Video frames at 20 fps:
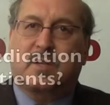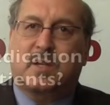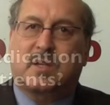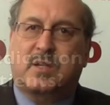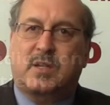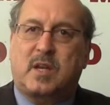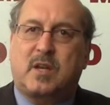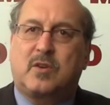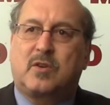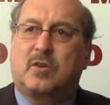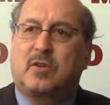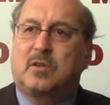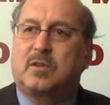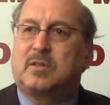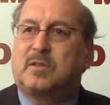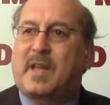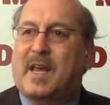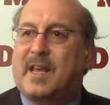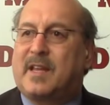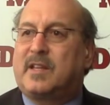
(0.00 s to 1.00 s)
a single
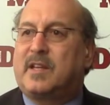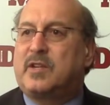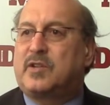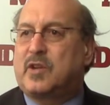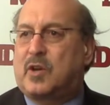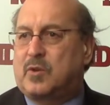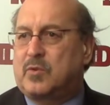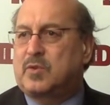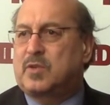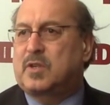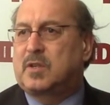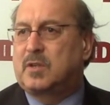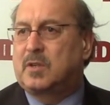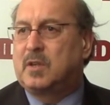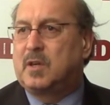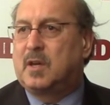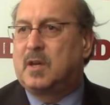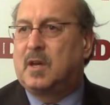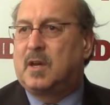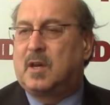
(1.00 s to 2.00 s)
daily dose
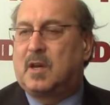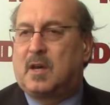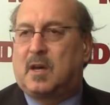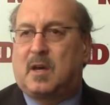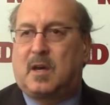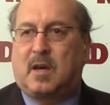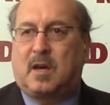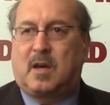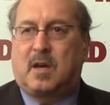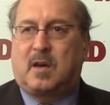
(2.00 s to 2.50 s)
uh,